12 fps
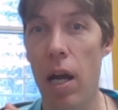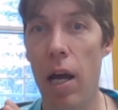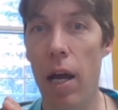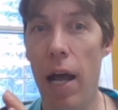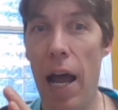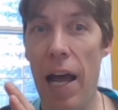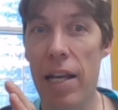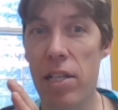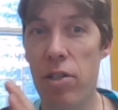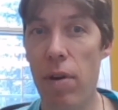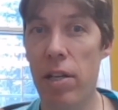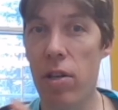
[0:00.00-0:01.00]

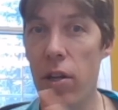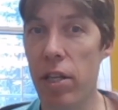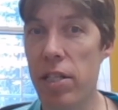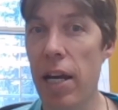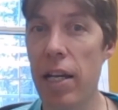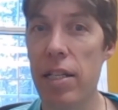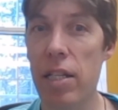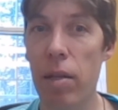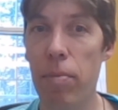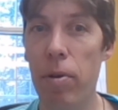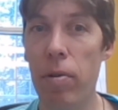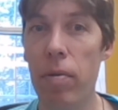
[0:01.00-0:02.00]
has stress on the second
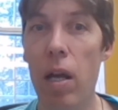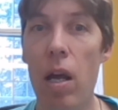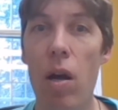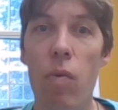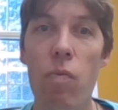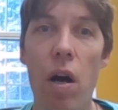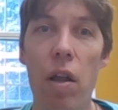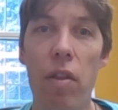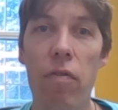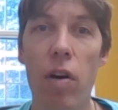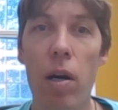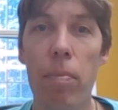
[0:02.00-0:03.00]
syllable, while
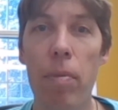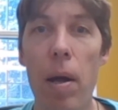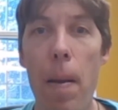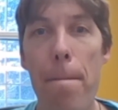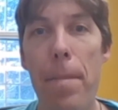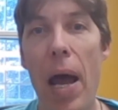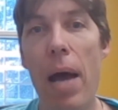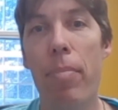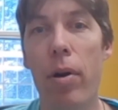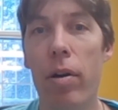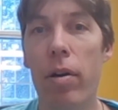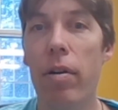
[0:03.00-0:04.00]
the verb
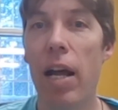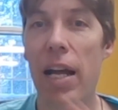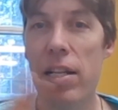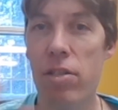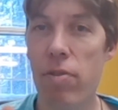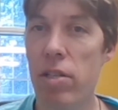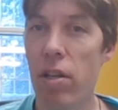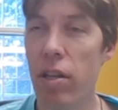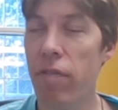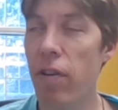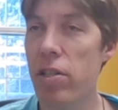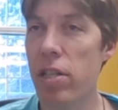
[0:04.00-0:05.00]
pamper has stress
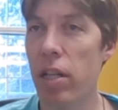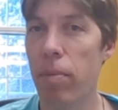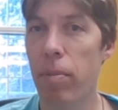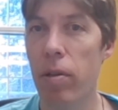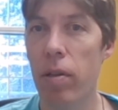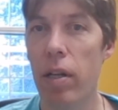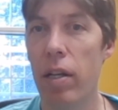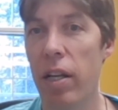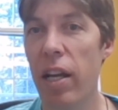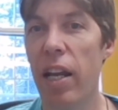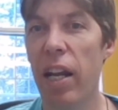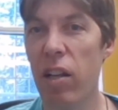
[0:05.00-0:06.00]
on the first syllable
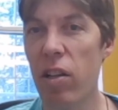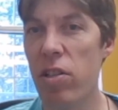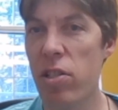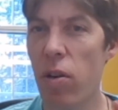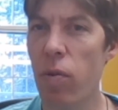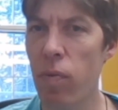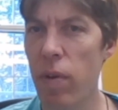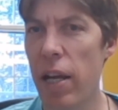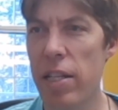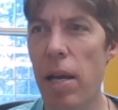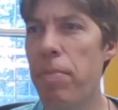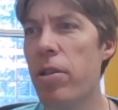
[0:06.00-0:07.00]
in English. So
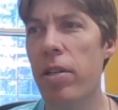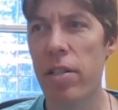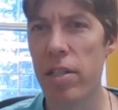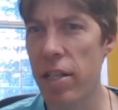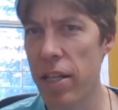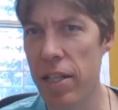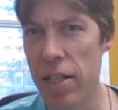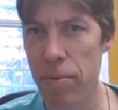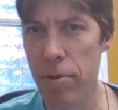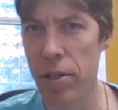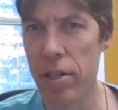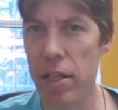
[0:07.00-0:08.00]
exceptions to the
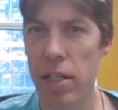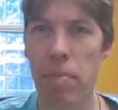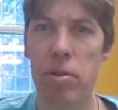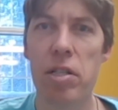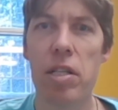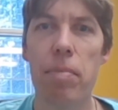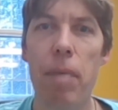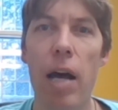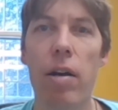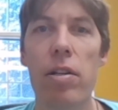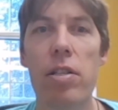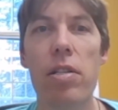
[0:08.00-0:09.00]
exceptions, exceptions to the
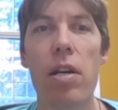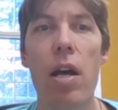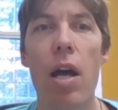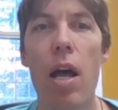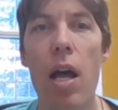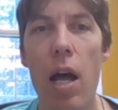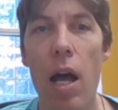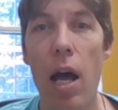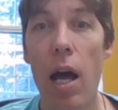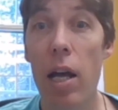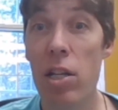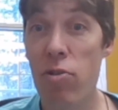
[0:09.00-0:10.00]
patterns.
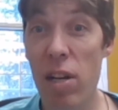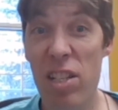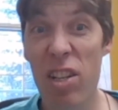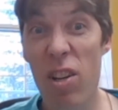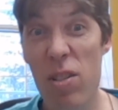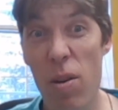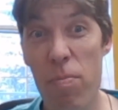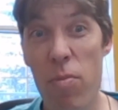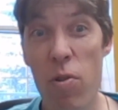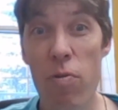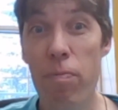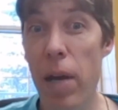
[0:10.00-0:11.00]
Stress can also
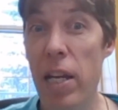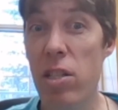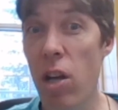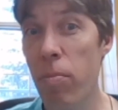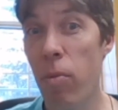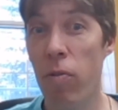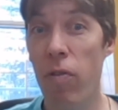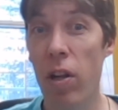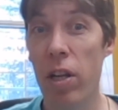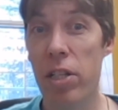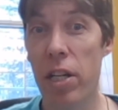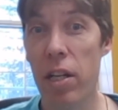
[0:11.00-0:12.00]
move based on
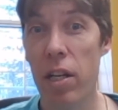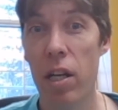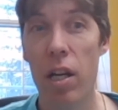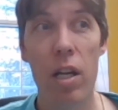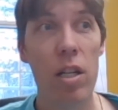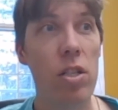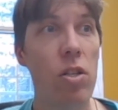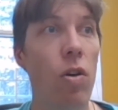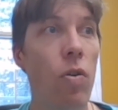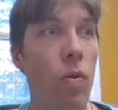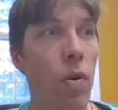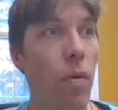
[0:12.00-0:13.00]
morphology.
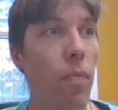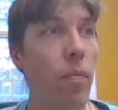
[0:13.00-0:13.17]
So,